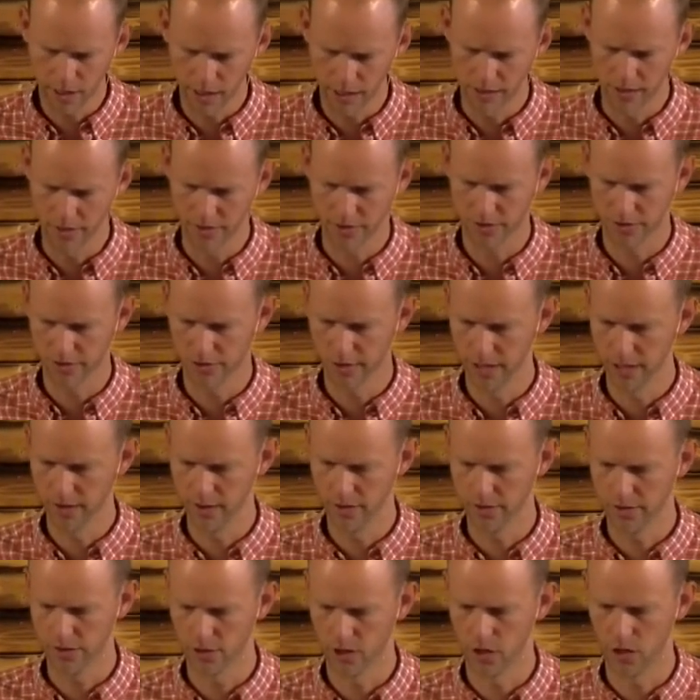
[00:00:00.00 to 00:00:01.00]
place in
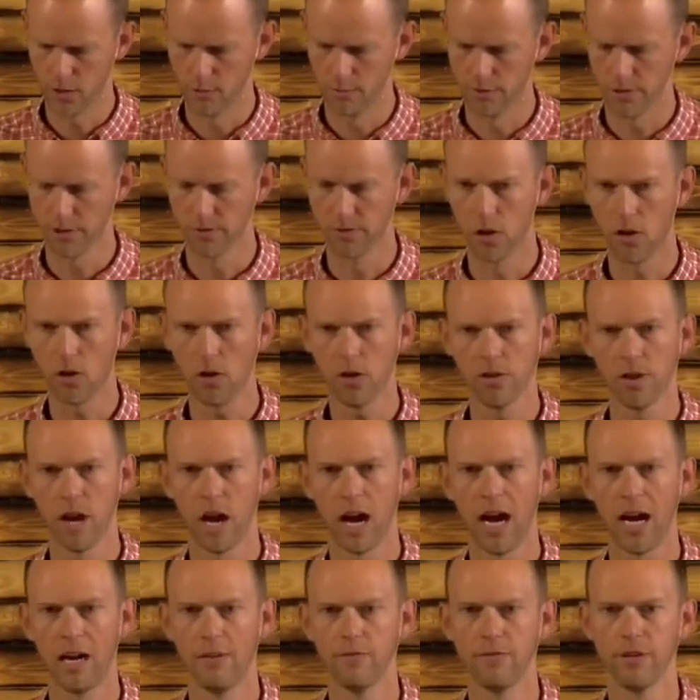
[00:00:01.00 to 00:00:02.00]
the Psalms. Of all the
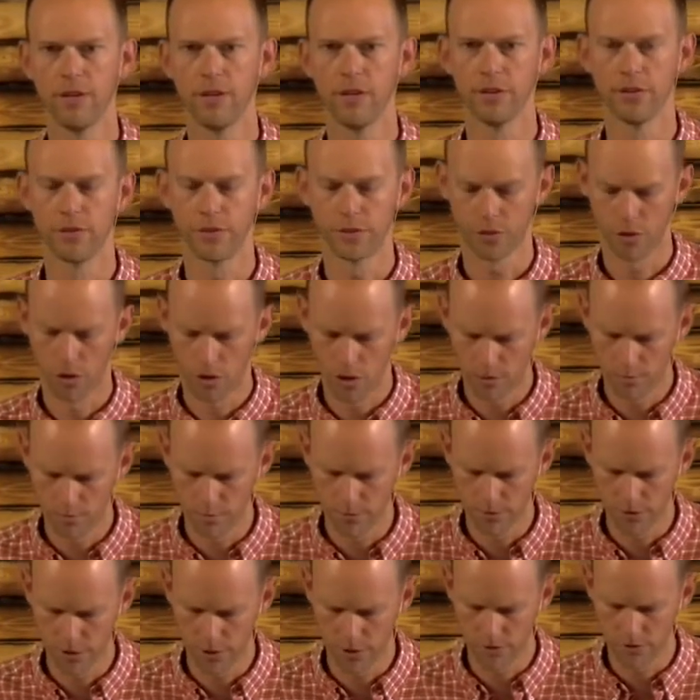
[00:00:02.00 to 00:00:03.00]
obvious
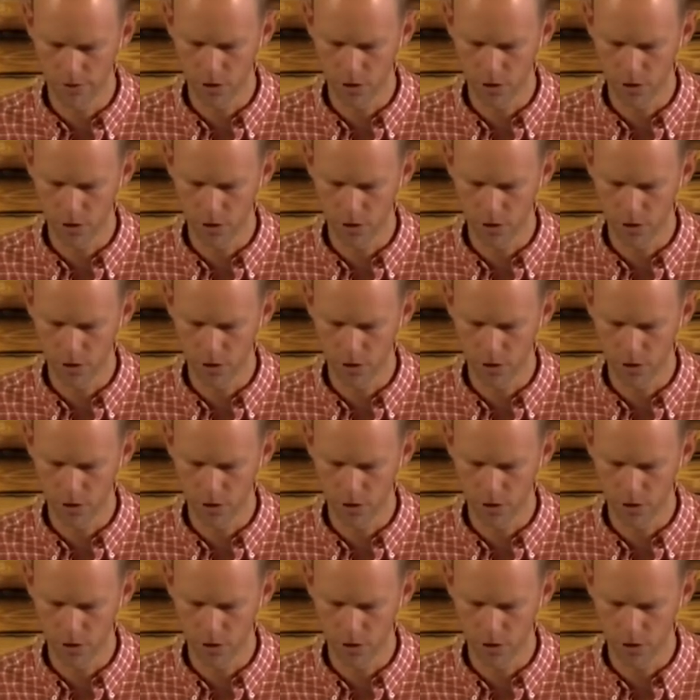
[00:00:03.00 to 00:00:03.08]
Psalms